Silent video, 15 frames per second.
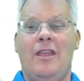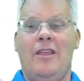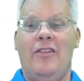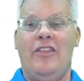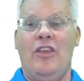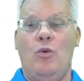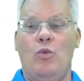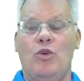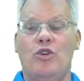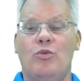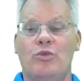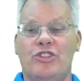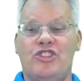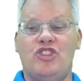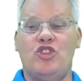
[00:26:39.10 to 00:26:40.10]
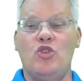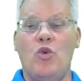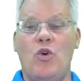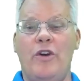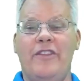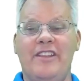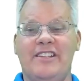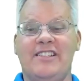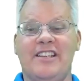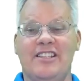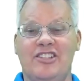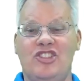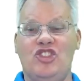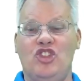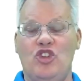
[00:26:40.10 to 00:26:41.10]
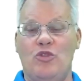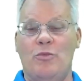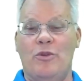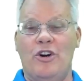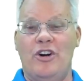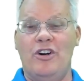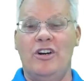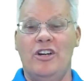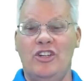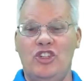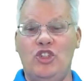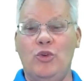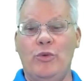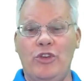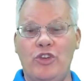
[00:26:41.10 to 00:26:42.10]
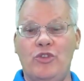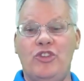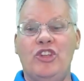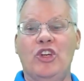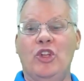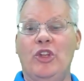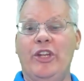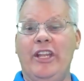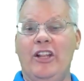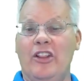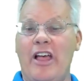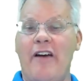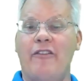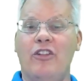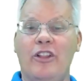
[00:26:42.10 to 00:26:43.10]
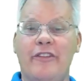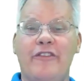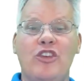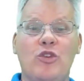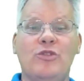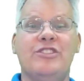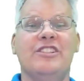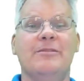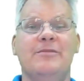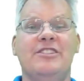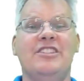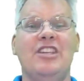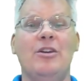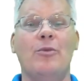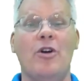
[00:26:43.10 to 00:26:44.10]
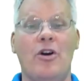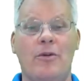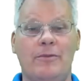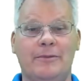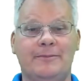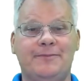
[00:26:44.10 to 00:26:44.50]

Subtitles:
that would restore this consumer to a utility level of U sub 0.